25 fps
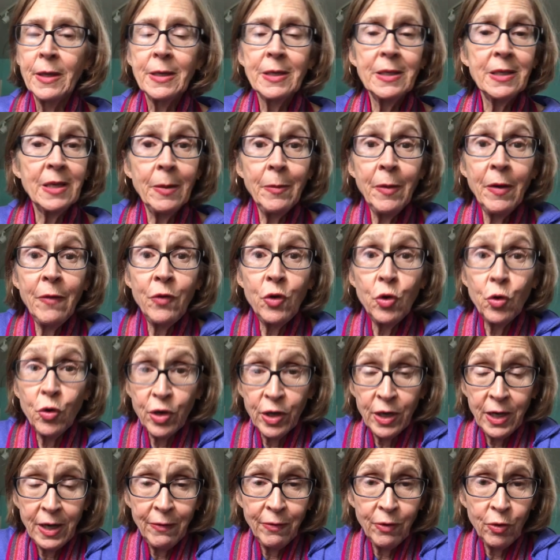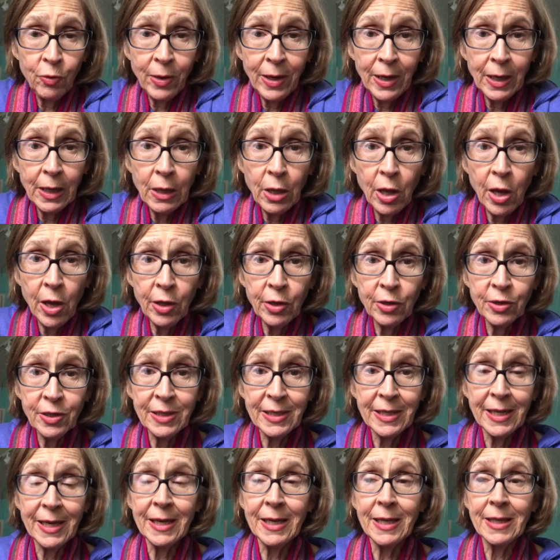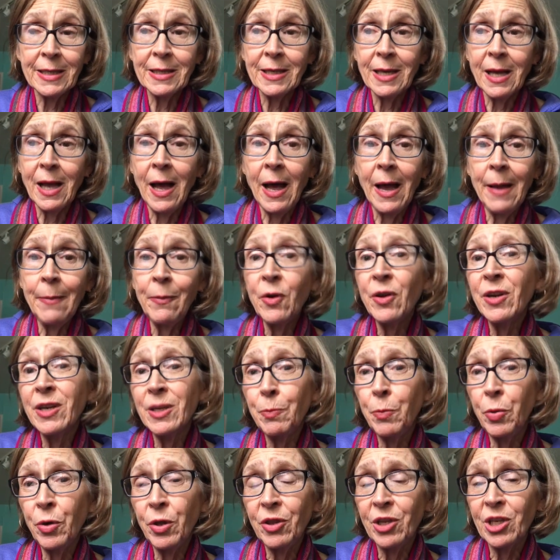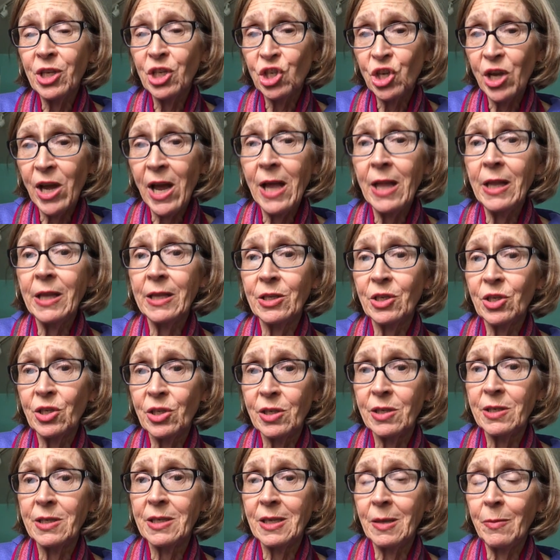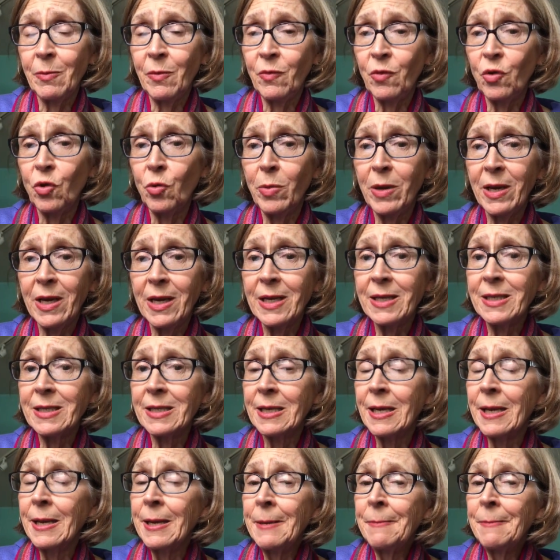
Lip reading: Some of you can even write a longer sentence. I'm going to put the challenge to some of you because